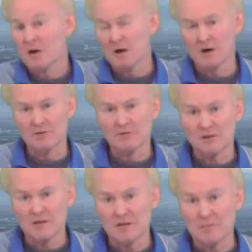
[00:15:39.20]
on
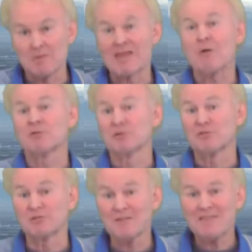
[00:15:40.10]
Sunday, but that was their
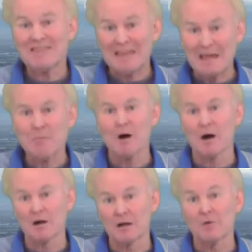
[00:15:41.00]
7th game
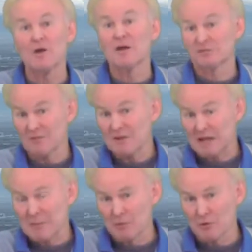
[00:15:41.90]
on a
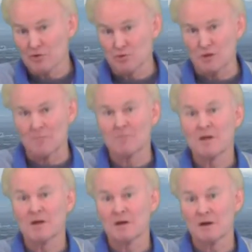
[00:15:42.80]
7-game road trip.
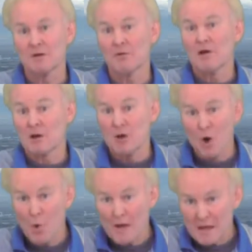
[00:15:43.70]
Now,
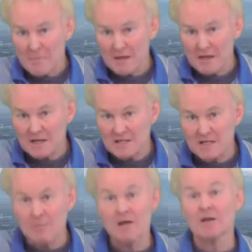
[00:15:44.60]
no NBA
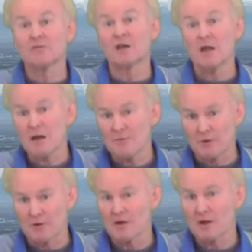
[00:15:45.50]
team has
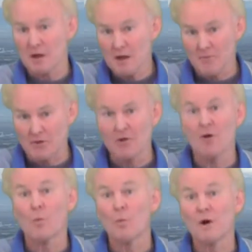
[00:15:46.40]
ever
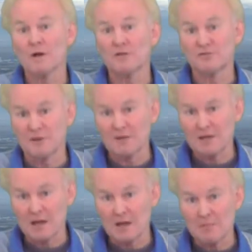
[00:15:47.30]
won 7
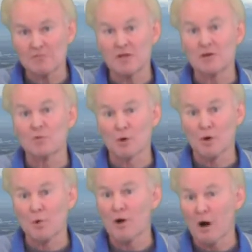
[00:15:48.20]
games in a
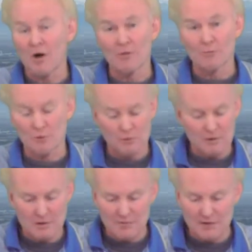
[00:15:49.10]
row on the road.
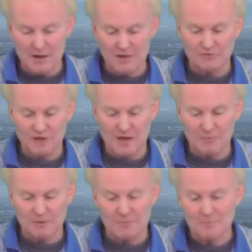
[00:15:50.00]
Never has
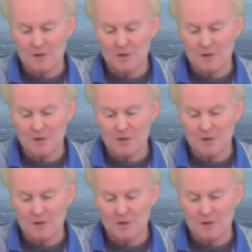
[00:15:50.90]
happened.